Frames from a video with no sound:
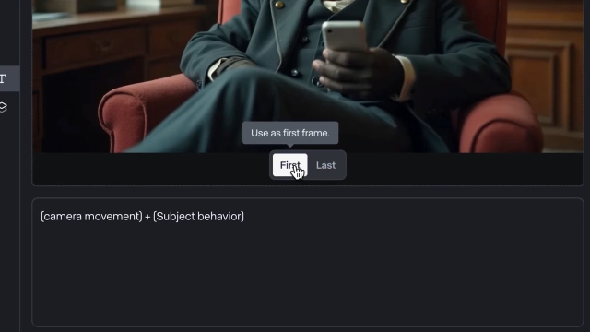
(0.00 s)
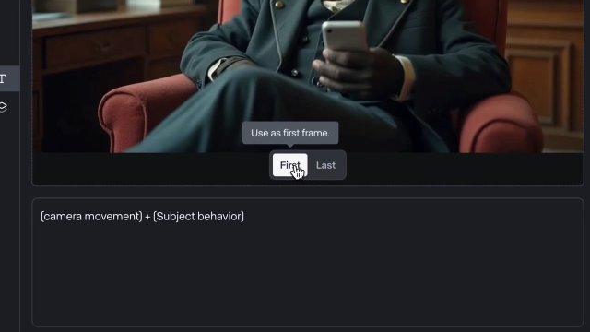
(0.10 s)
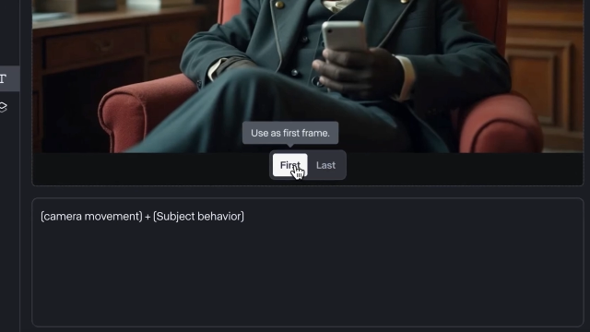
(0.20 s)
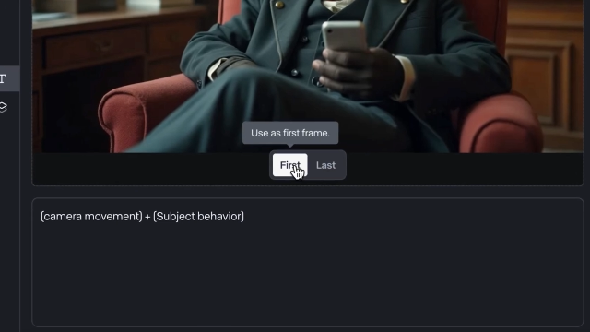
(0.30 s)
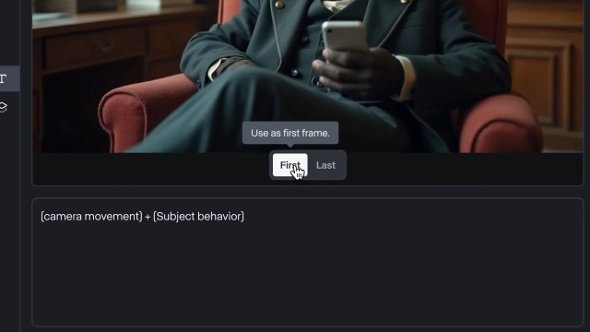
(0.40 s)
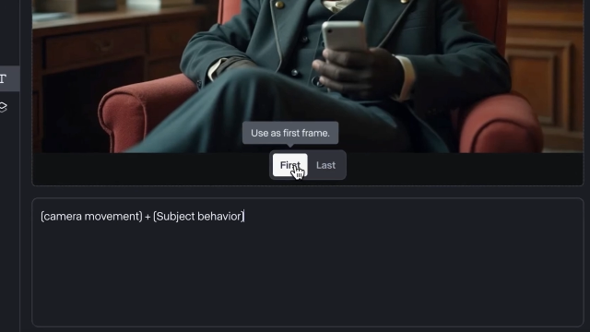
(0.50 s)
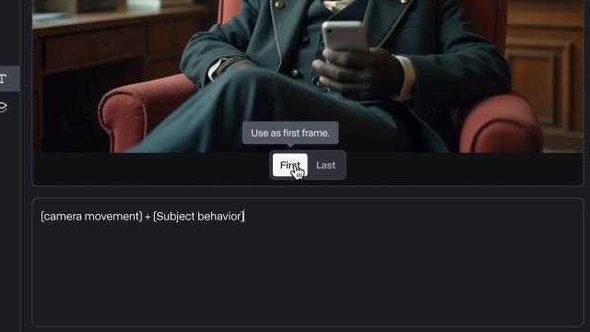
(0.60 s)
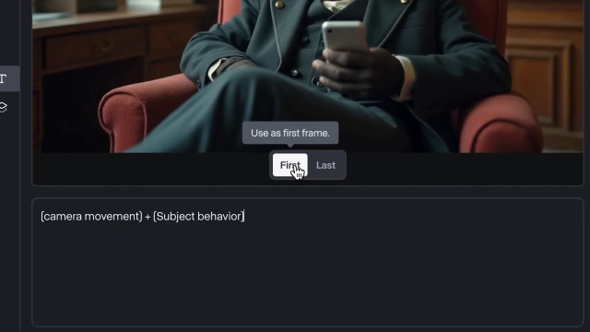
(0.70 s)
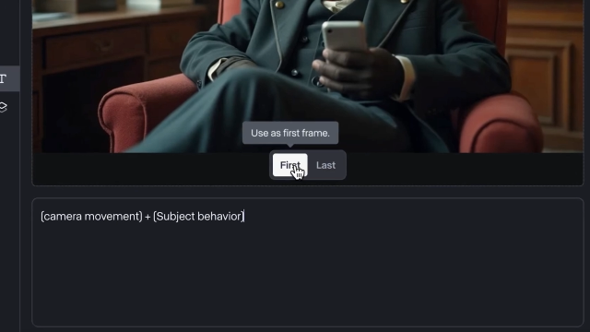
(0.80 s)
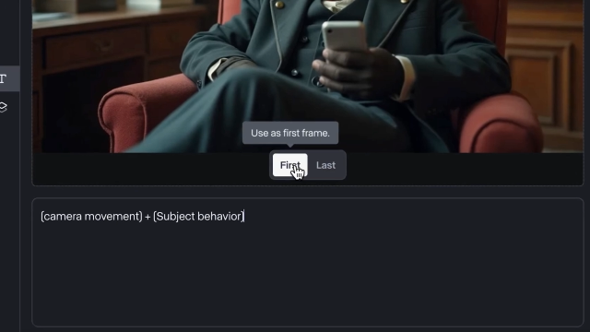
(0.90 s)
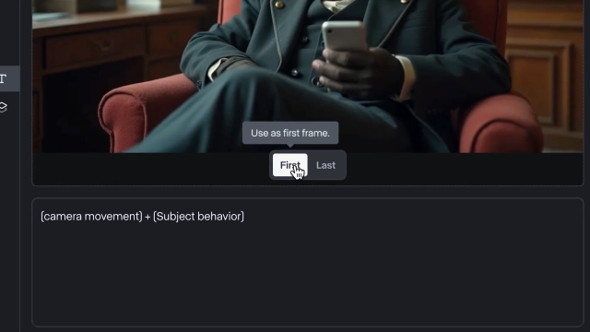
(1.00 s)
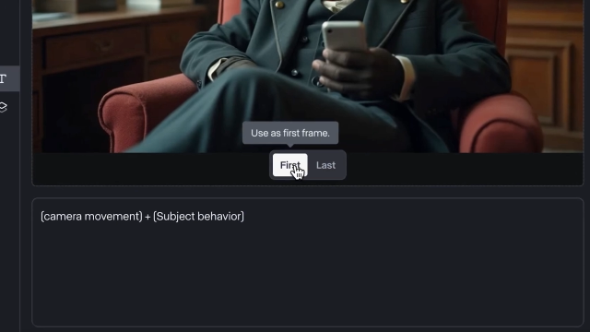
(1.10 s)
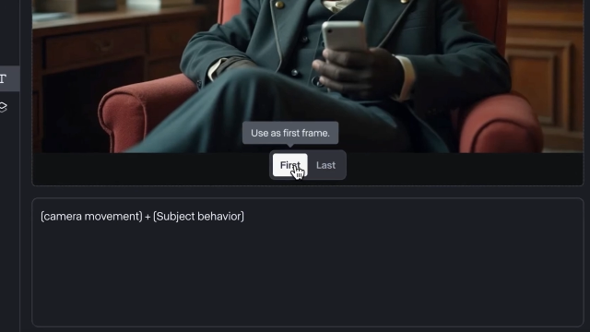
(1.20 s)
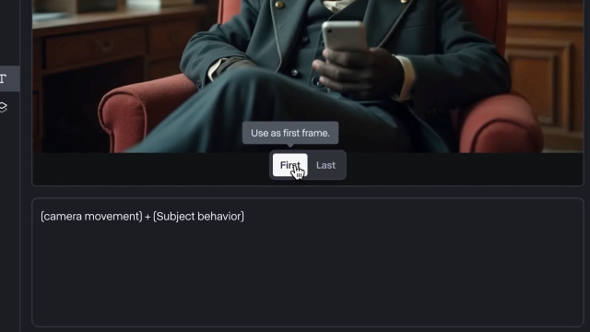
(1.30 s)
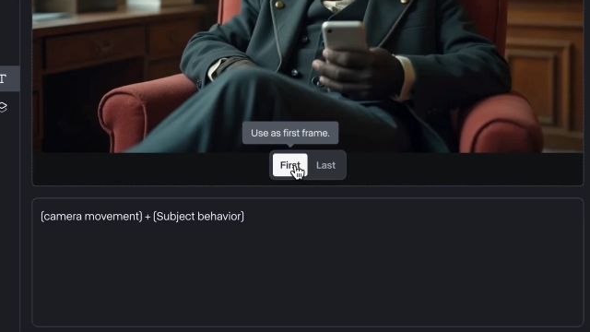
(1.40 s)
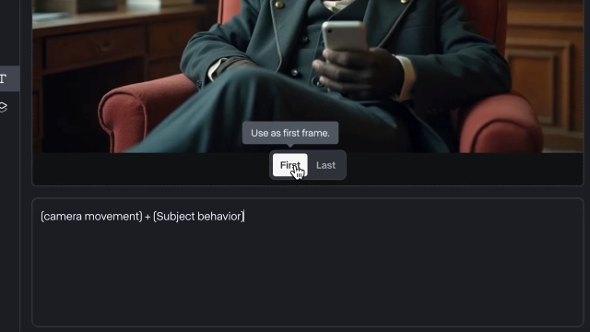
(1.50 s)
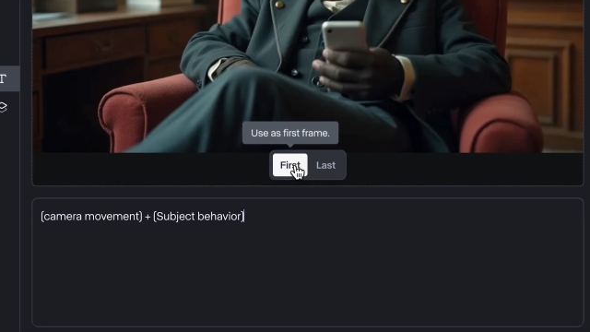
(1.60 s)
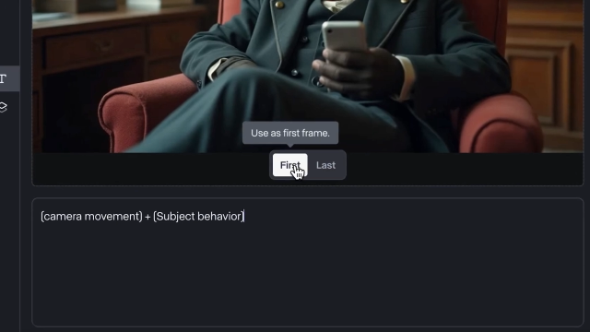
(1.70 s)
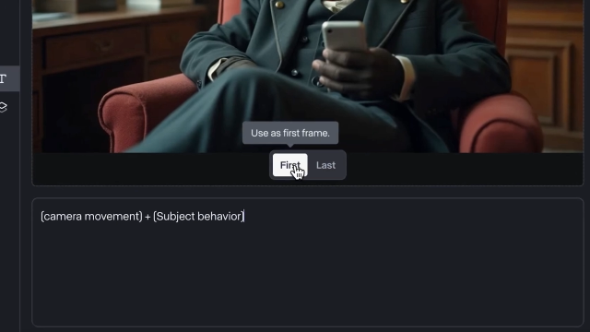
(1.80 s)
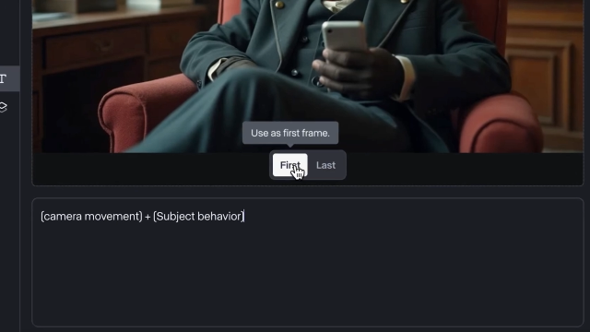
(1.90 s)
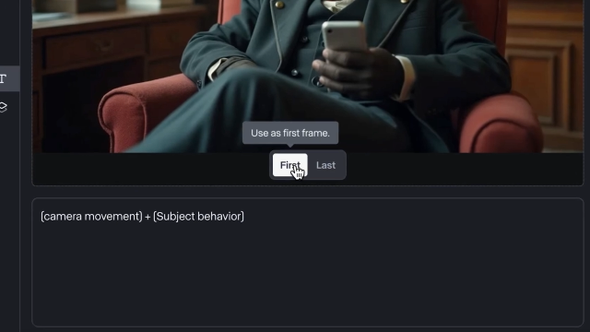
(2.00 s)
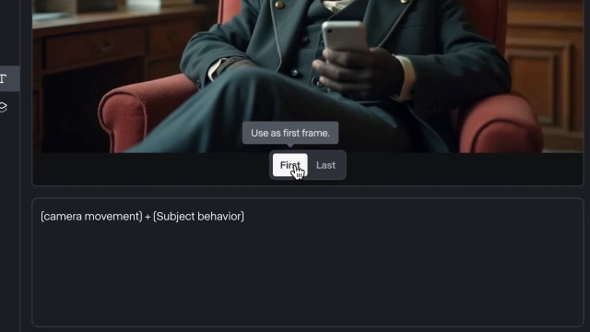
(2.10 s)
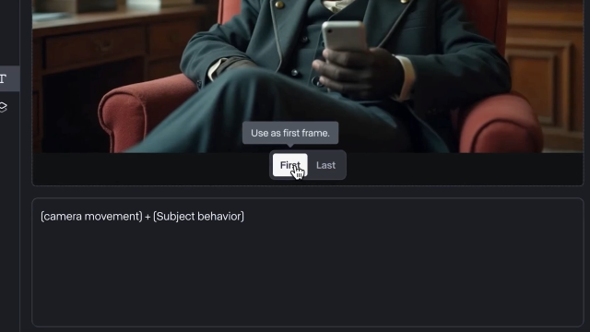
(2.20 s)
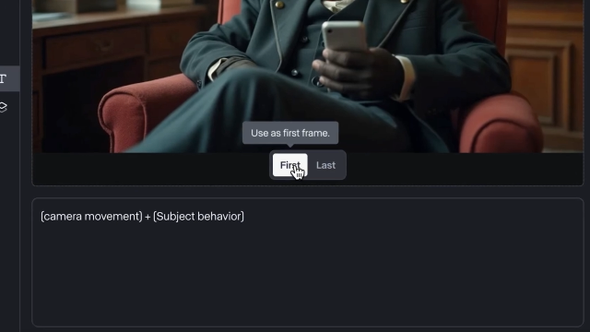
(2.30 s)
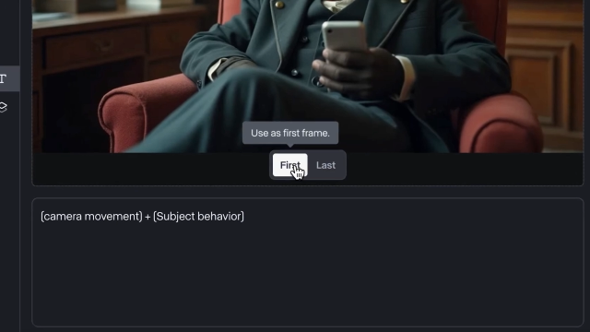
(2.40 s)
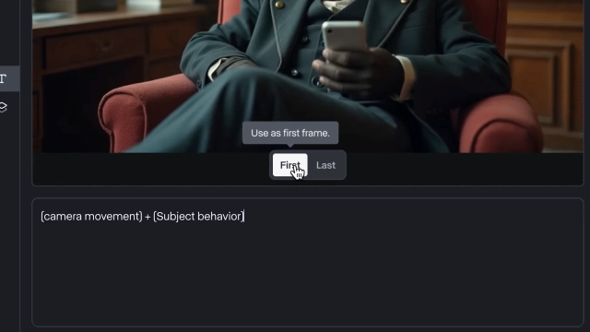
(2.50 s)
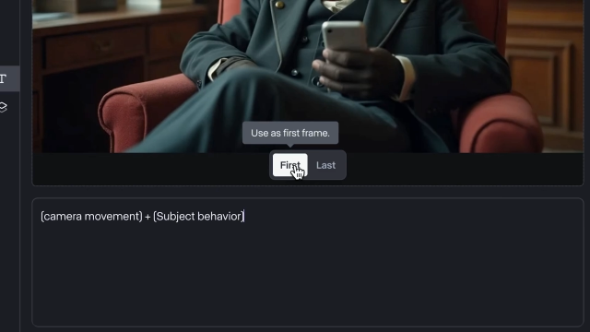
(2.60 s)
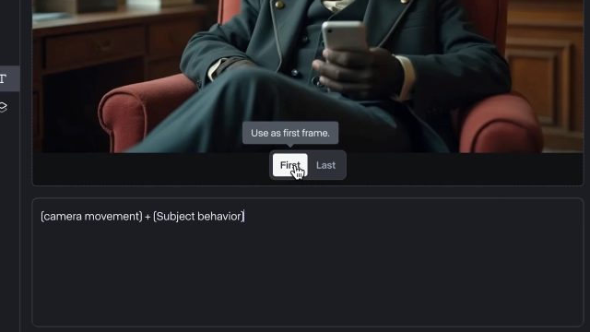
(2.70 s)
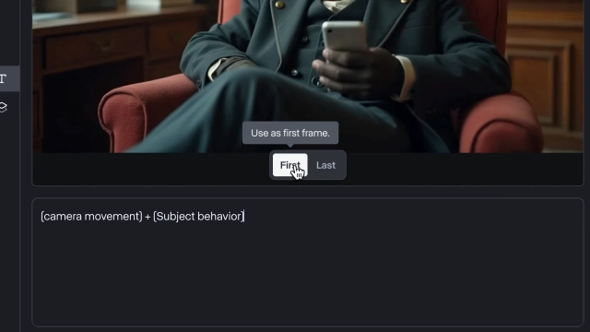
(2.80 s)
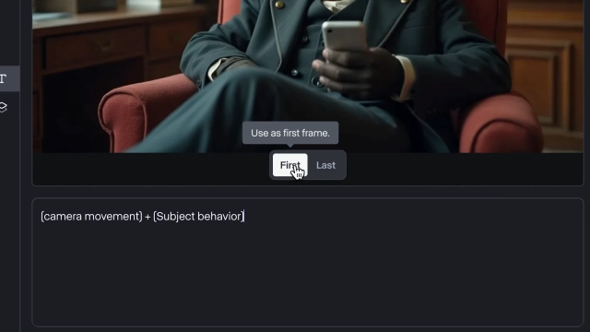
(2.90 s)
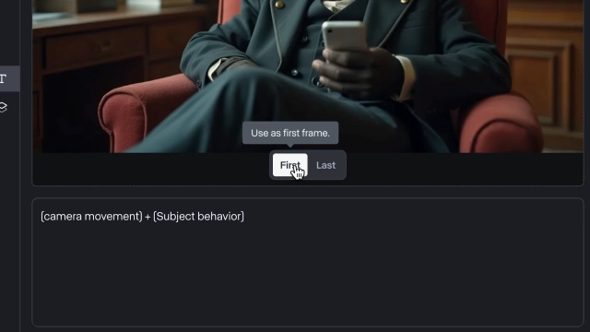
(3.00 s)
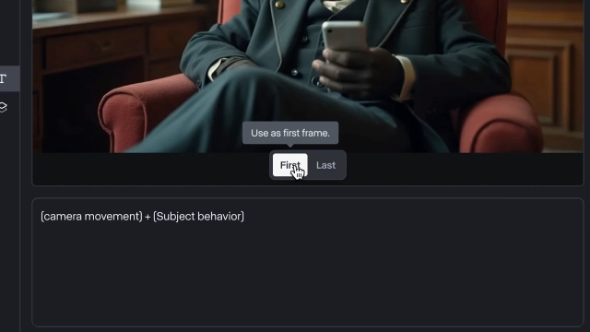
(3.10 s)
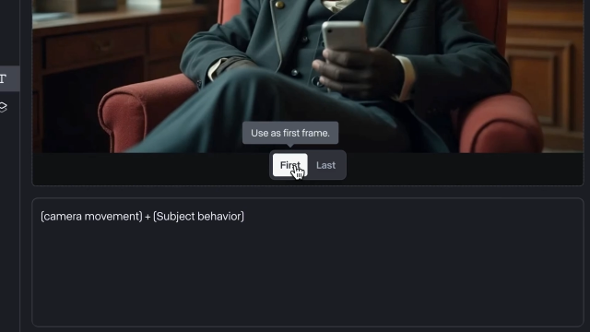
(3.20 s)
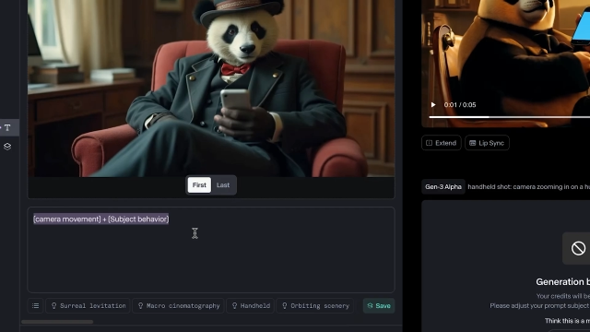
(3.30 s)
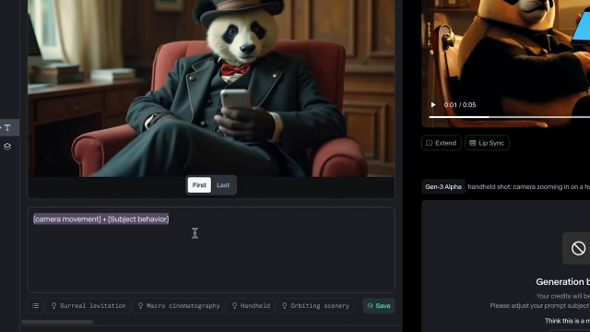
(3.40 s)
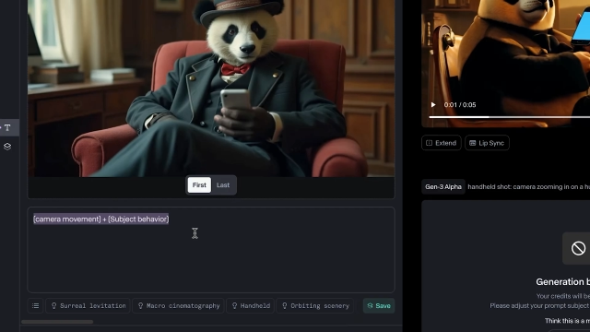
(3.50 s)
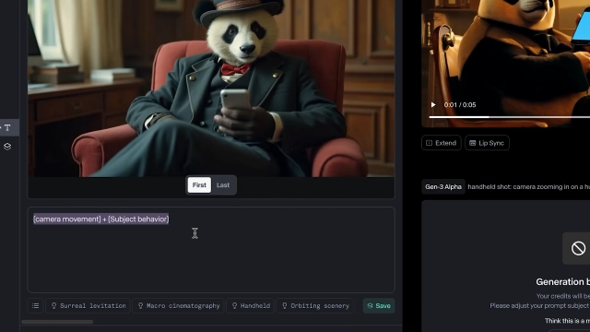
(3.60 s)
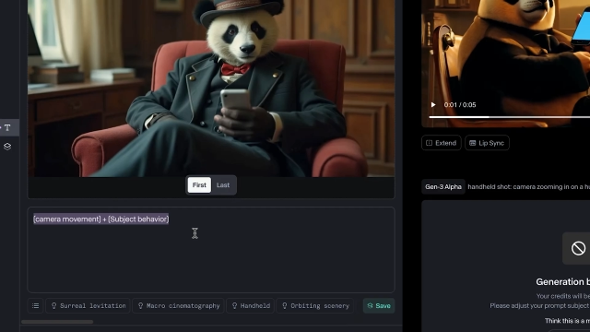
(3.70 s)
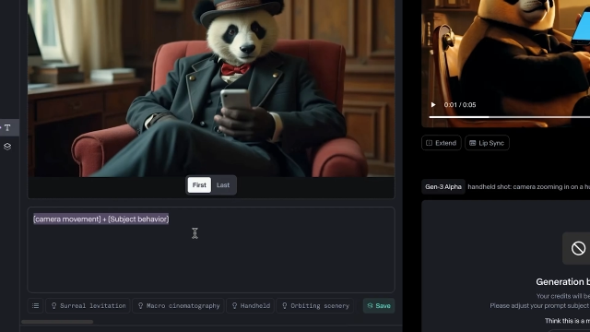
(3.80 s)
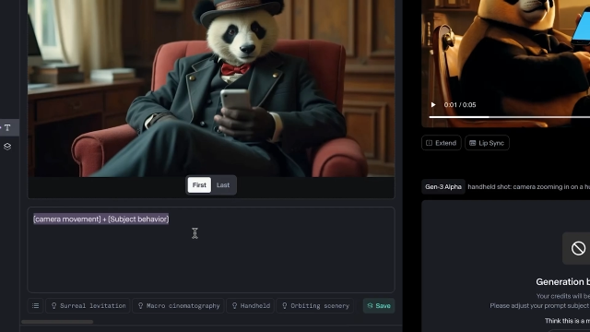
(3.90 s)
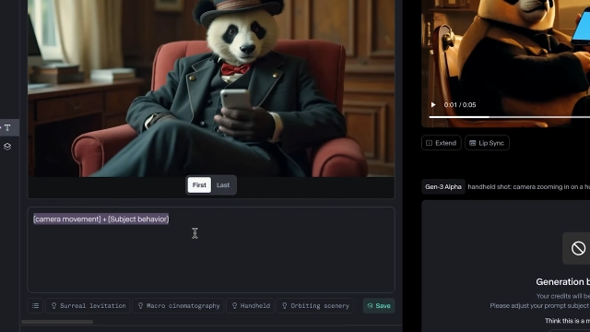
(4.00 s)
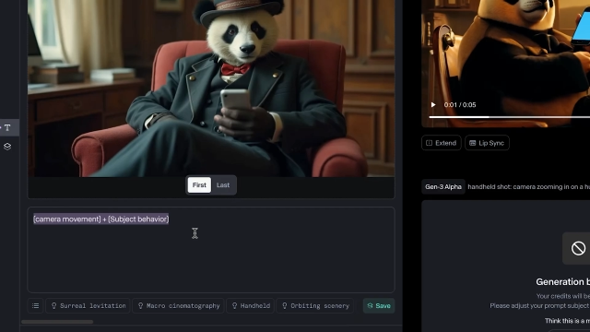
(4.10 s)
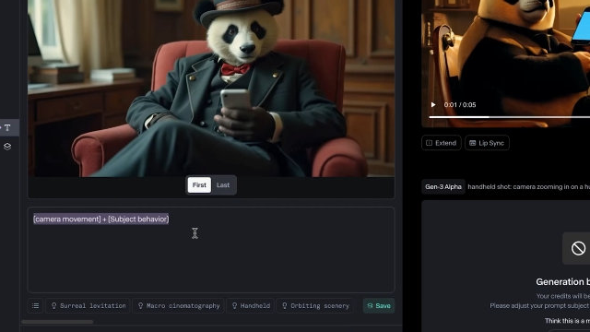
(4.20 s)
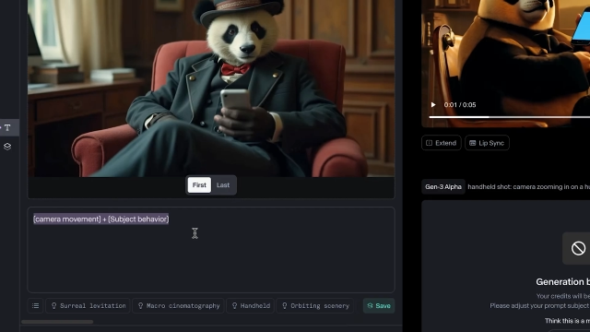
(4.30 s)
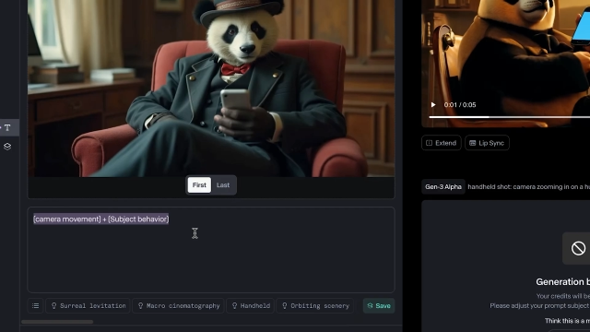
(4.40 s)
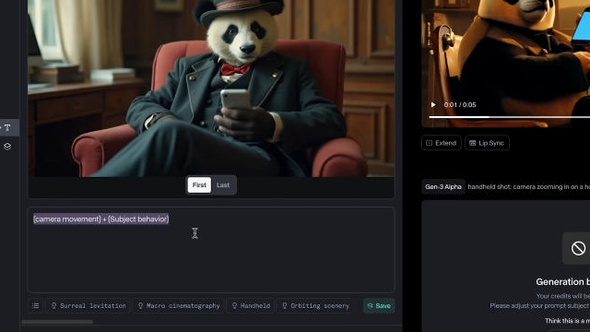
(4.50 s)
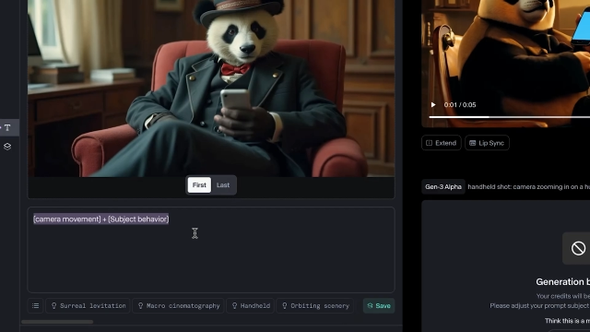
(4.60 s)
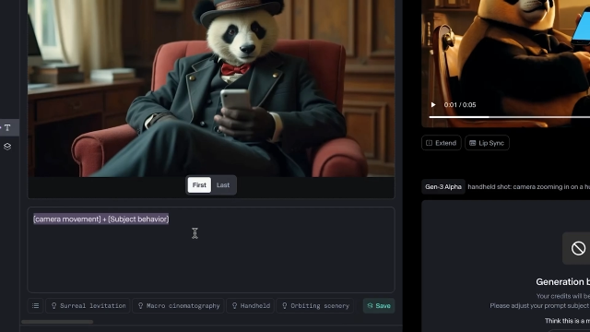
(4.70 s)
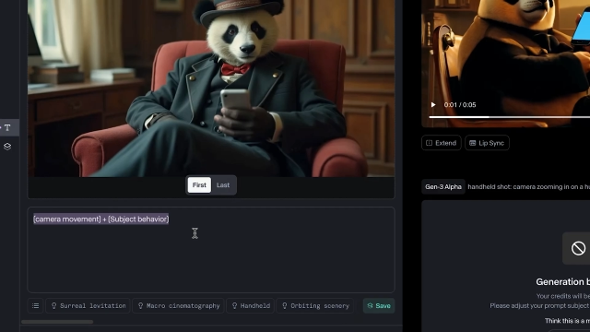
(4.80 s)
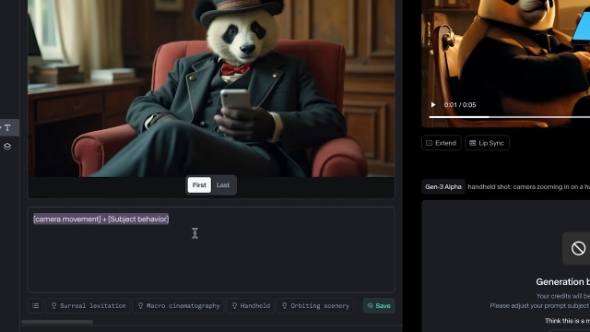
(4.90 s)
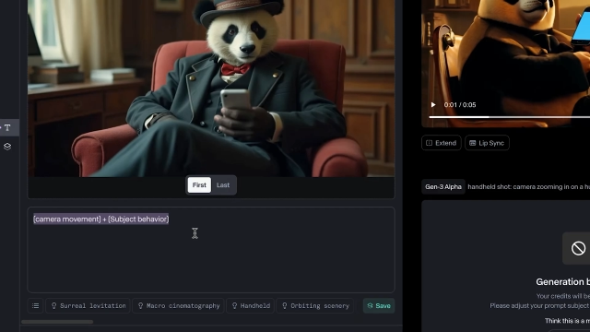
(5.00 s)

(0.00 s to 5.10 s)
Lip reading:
[unreadable: no face in view]